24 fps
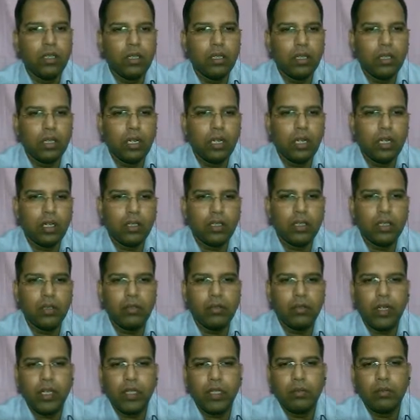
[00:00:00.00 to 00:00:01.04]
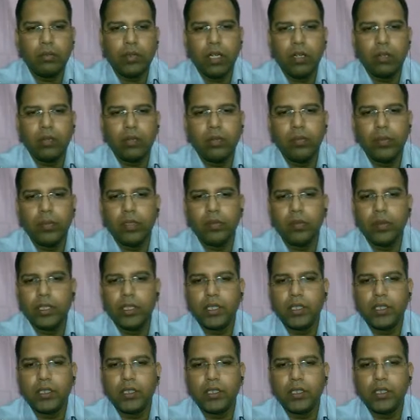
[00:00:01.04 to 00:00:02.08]
The wet mount
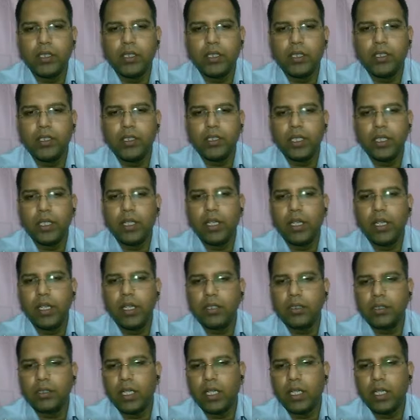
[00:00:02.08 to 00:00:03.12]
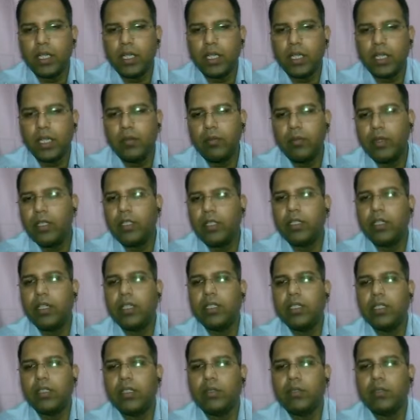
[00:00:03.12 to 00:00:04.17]
preparation is then examined under
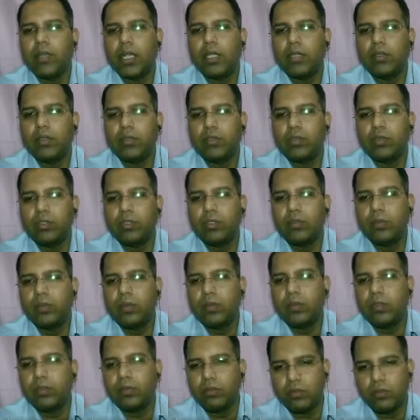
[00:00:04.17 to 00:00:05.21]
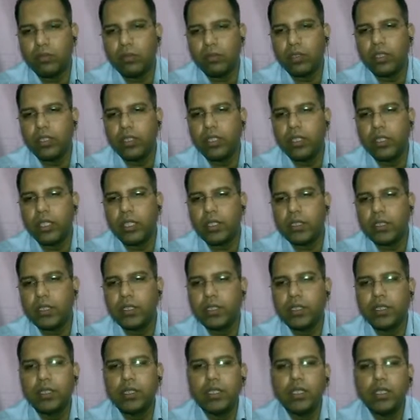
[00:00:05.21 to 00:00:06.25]
a microscope 400x
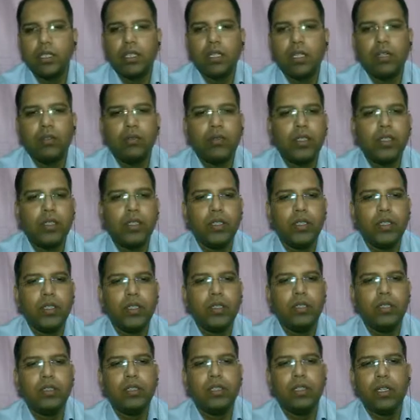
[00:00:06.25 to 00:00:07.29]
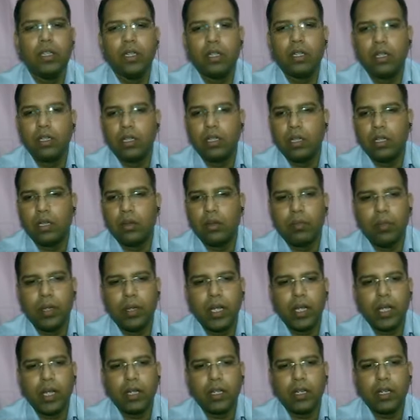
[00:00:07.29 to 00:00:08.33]
with a
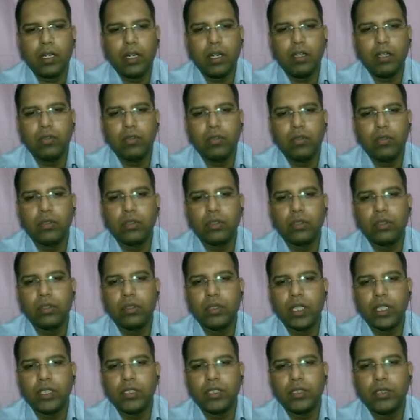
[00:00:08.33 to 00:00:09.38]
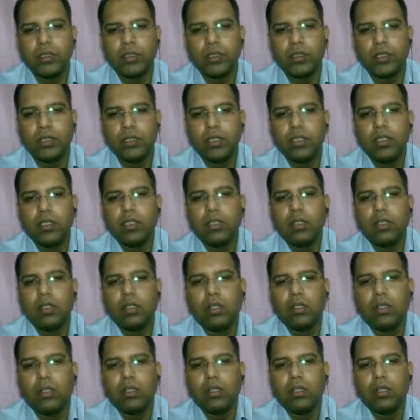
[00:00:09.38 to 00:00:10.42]
back and forth rotation
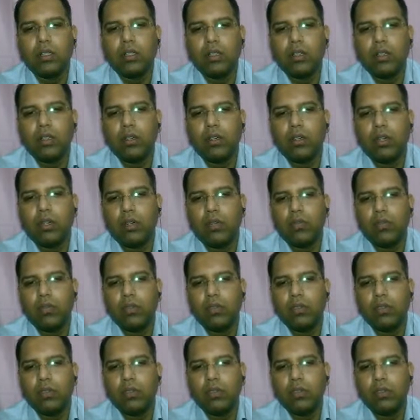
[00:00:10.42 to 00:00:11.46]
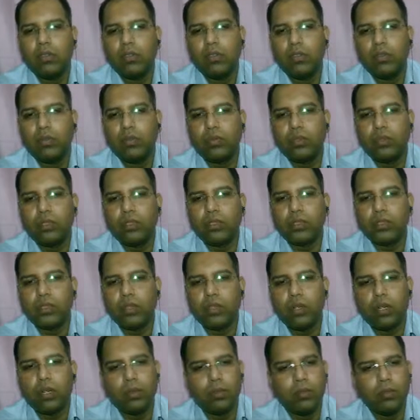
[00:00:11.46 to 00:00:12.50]
of the focus
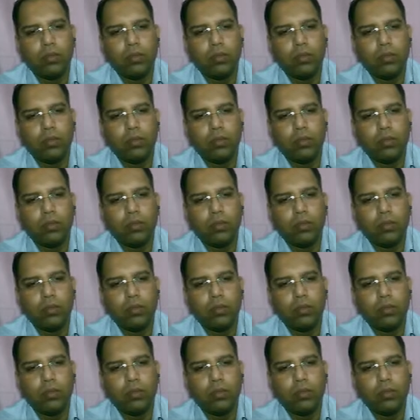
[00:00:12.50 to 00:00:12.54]
knob.